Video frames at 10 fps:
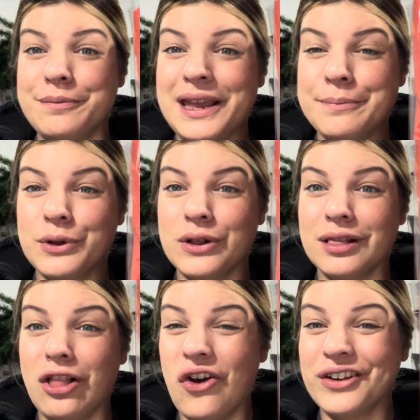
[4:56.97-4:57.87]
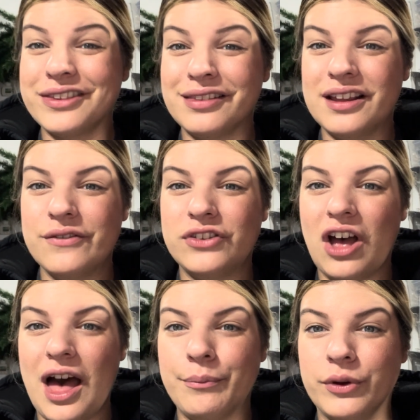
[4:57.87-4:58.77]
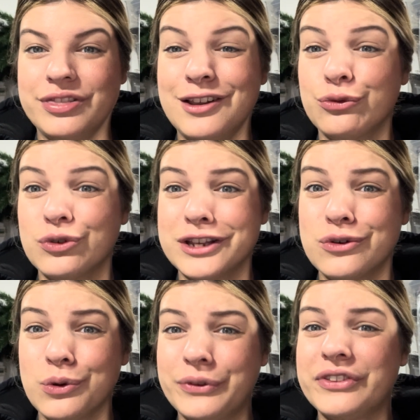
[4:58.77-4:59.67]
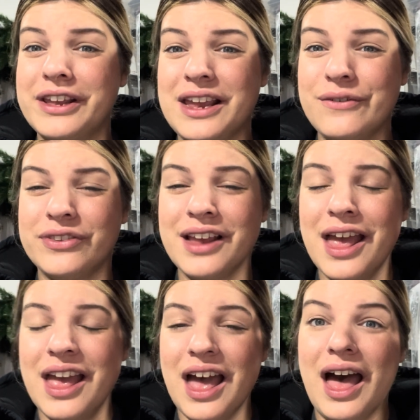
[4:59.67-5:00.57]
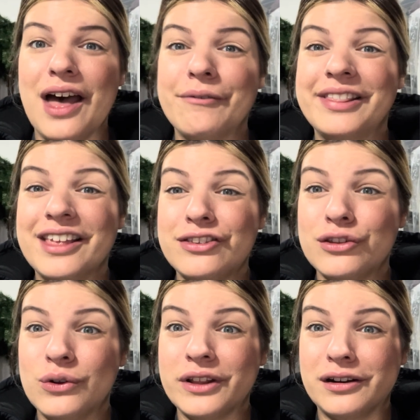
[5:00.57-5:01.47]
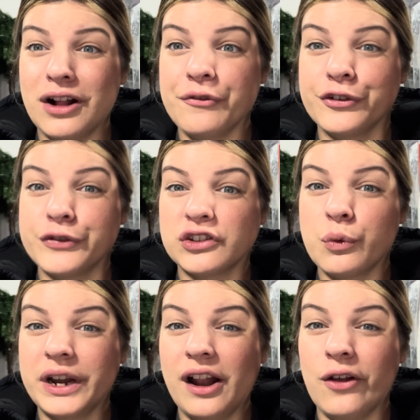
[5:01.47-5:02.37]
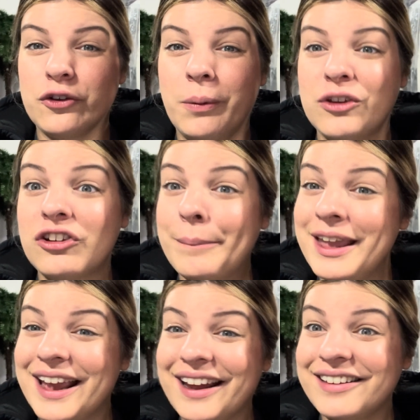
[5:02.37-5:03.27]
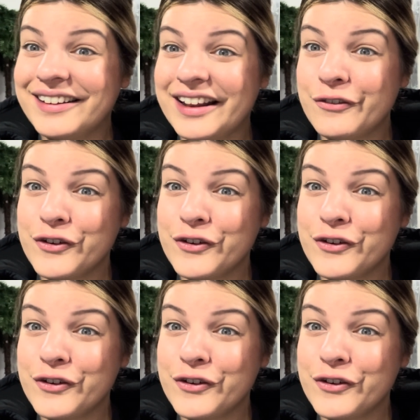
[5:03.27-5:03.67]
People long sleeve top with these really cool sleeves. This sold on an offer for $20 plus shipping, and I did get it for